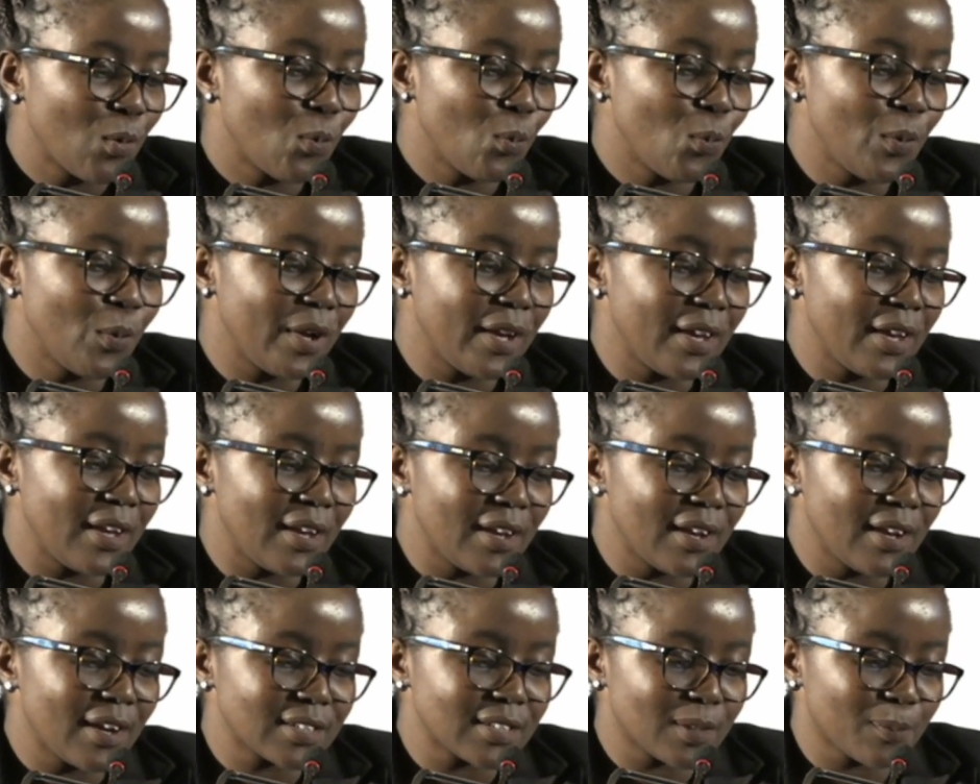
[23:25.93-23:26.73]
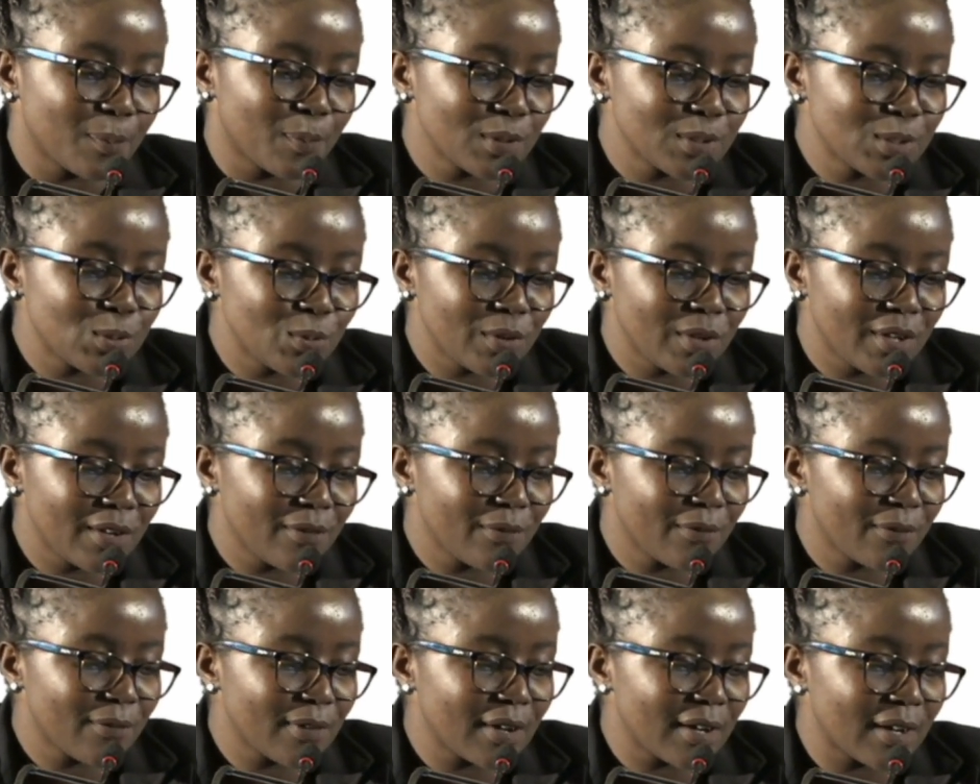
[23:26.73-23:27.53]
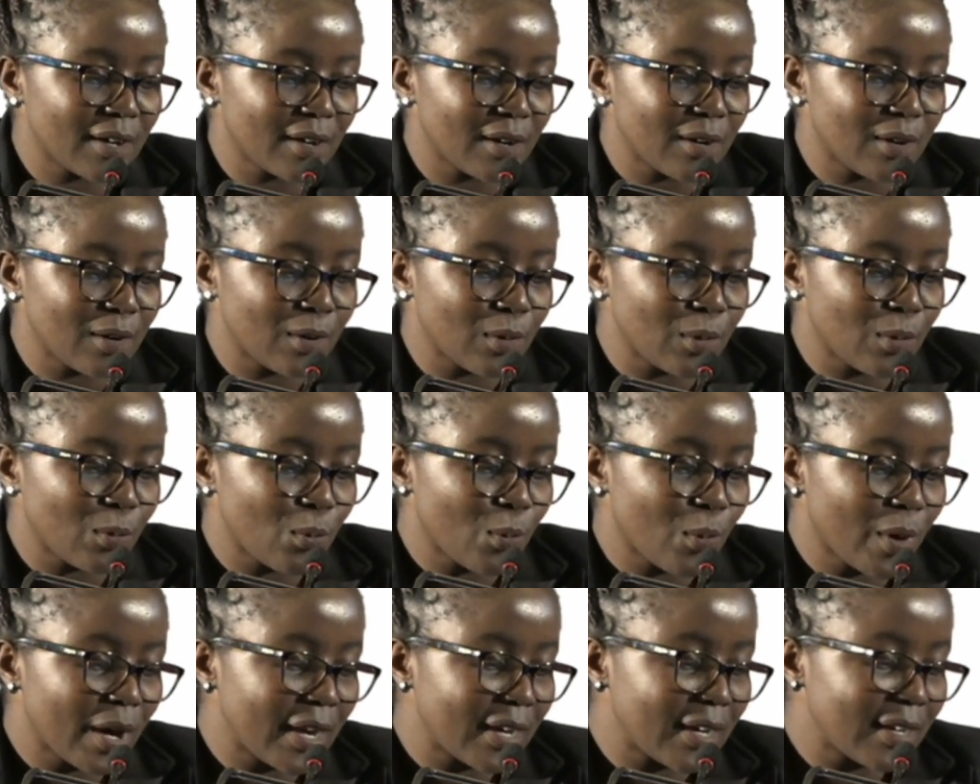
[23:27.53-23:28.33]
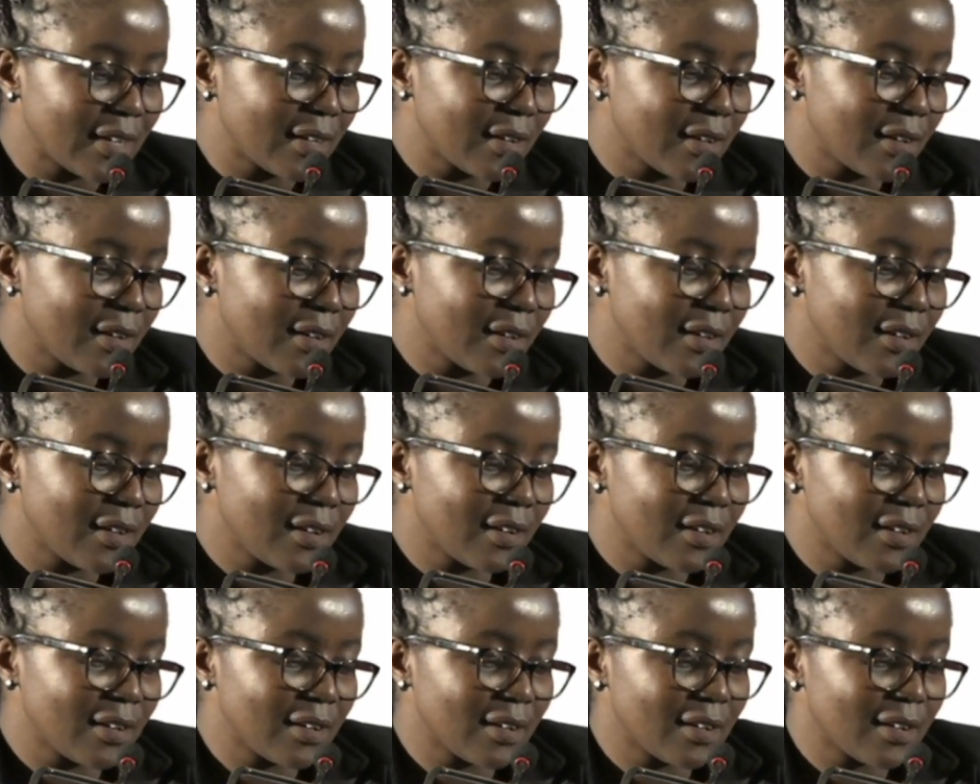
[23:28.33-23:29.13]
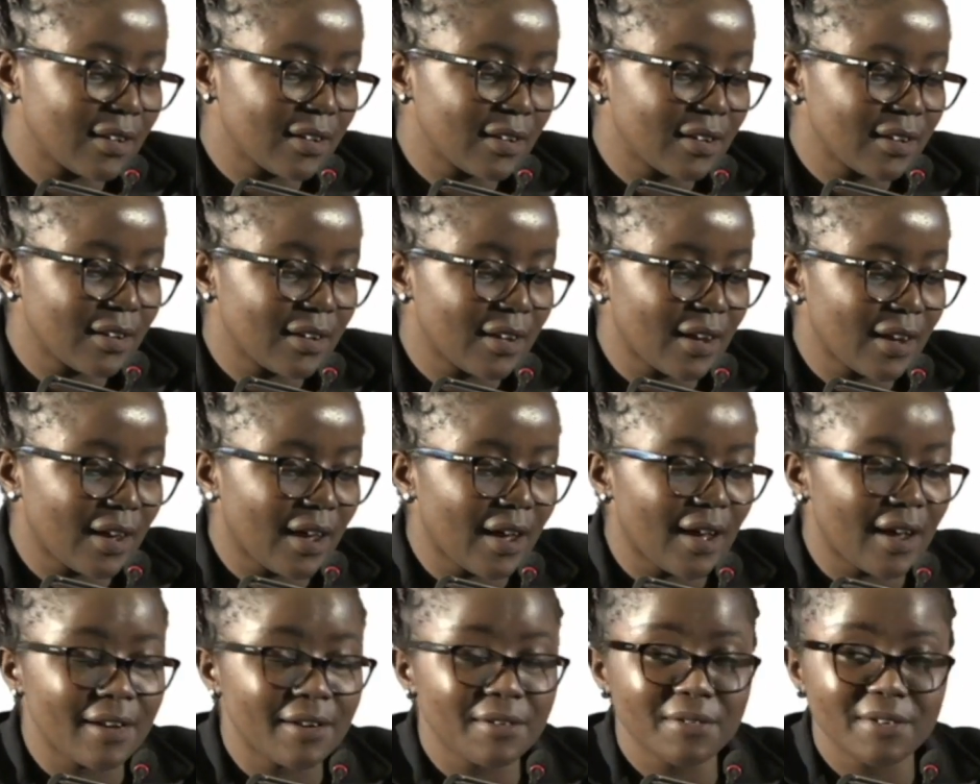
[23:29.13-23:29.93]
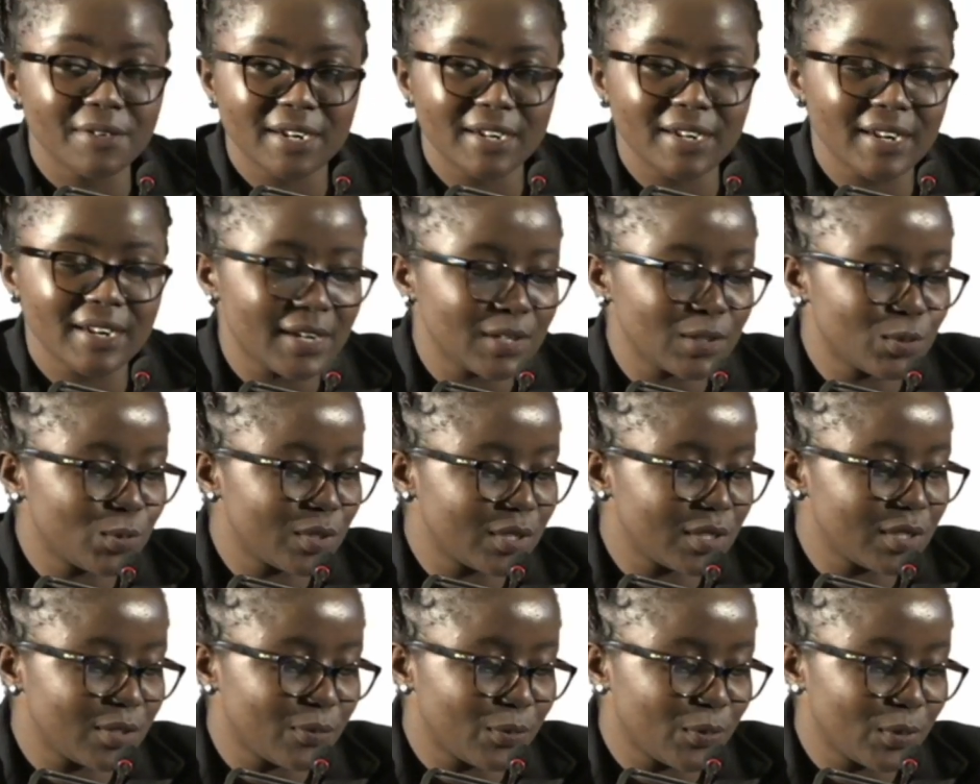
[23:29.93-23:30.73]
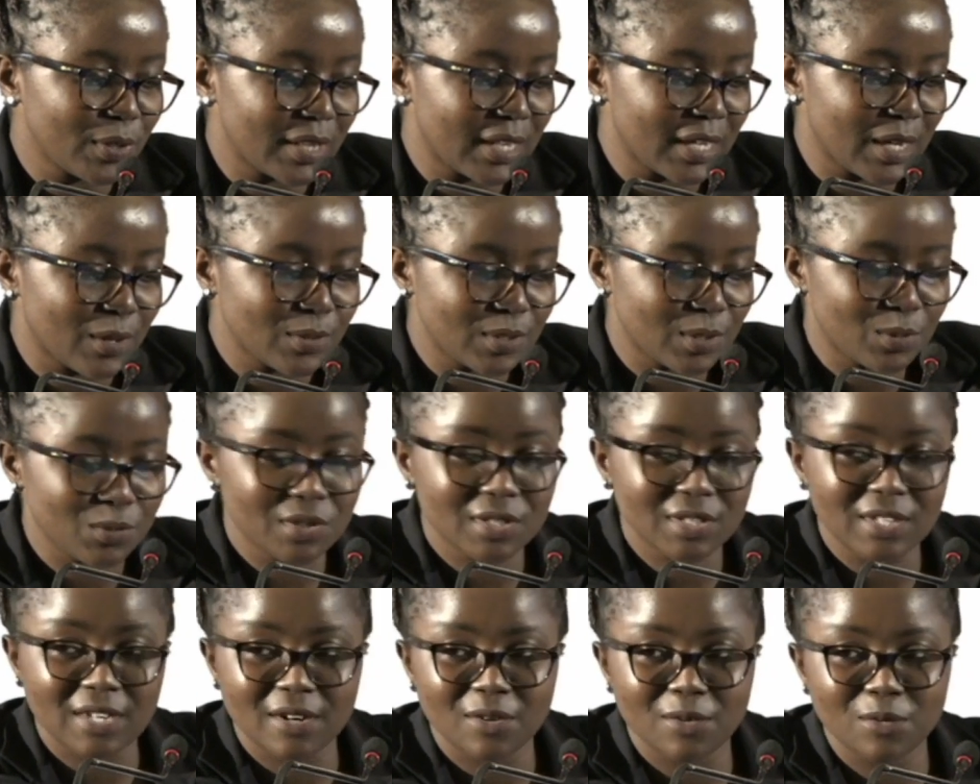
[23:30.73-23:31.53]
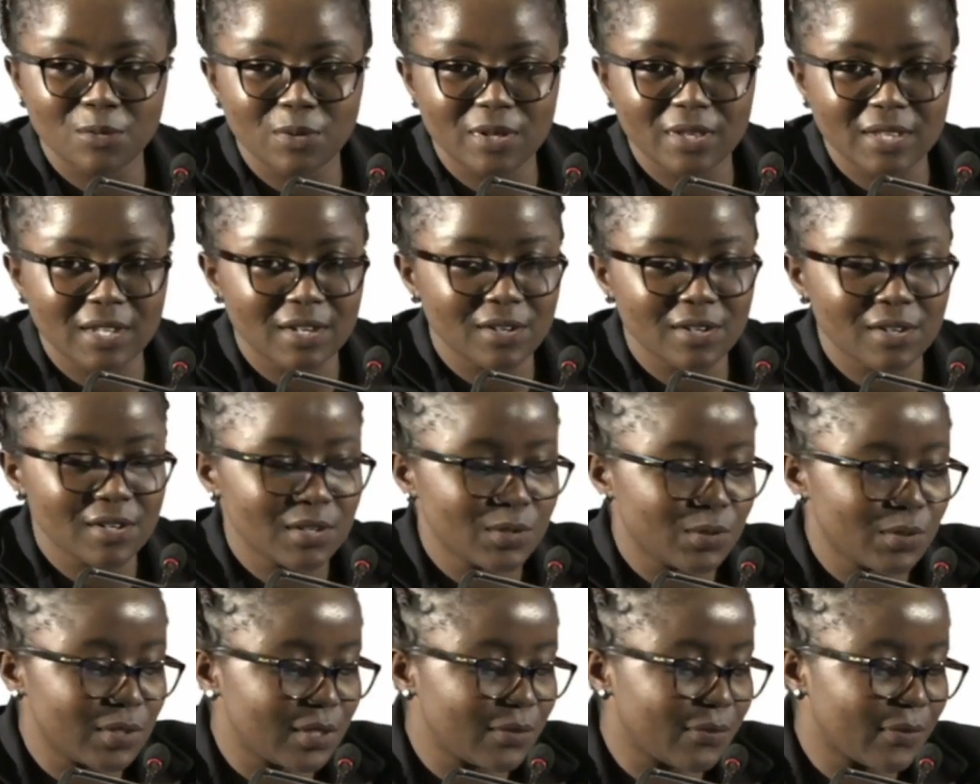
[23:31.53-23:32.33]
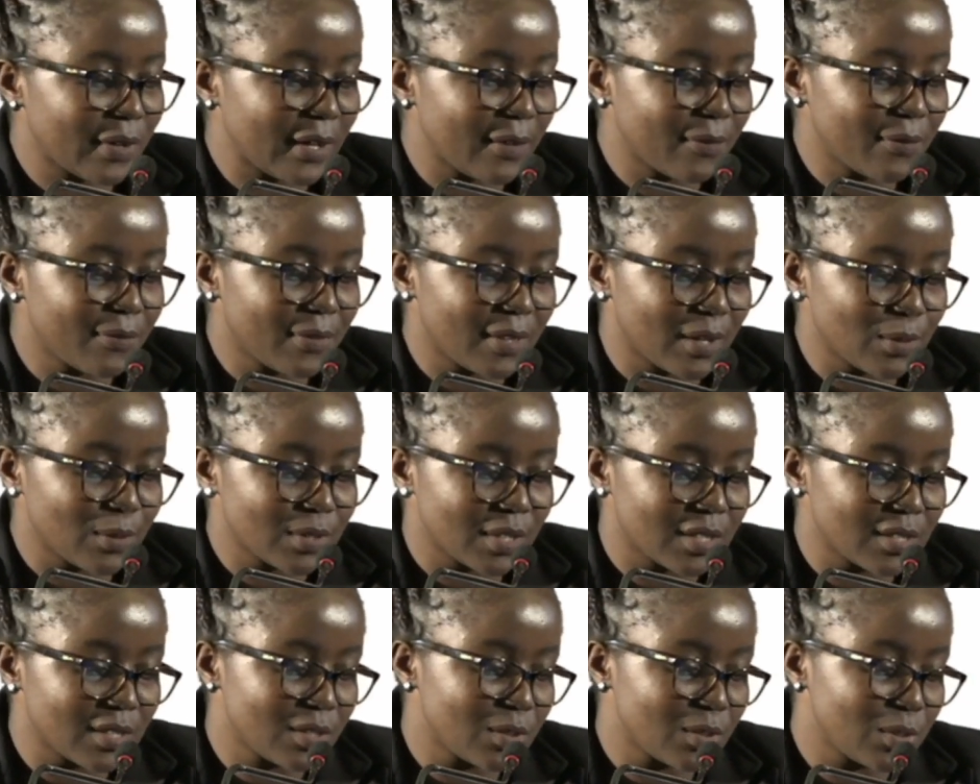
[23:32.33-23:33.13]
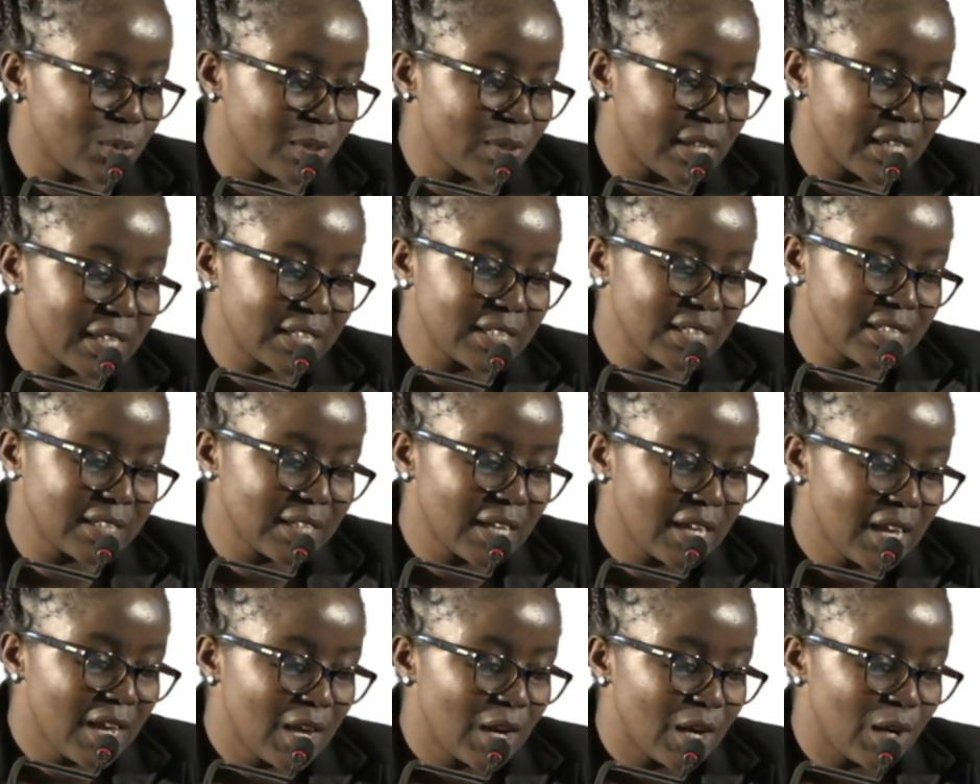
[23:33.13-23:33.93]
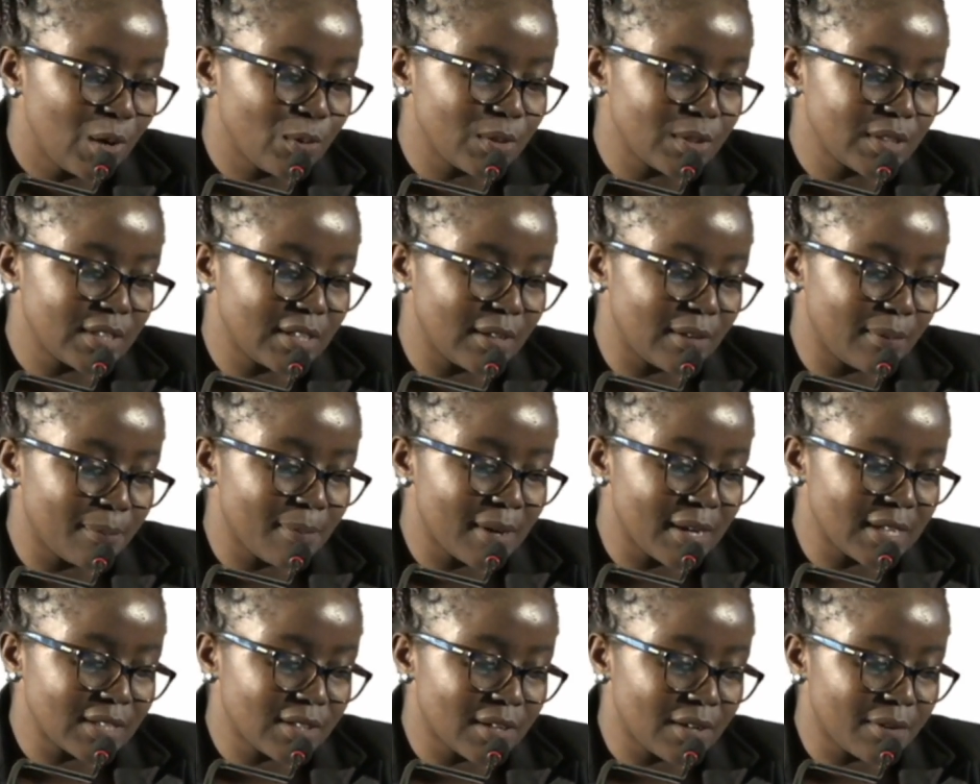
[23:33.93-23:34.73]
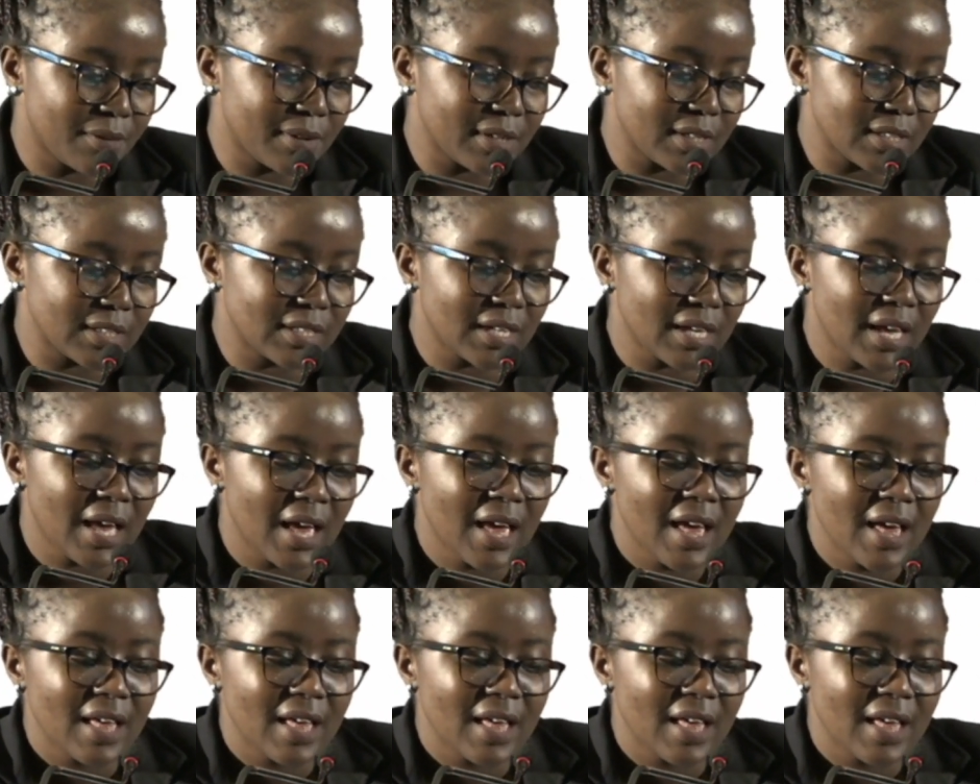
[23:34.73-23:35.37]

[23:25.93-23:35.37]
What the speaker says: We are supposed to give 124,000, which is around 125,000 students, loans and bursaries.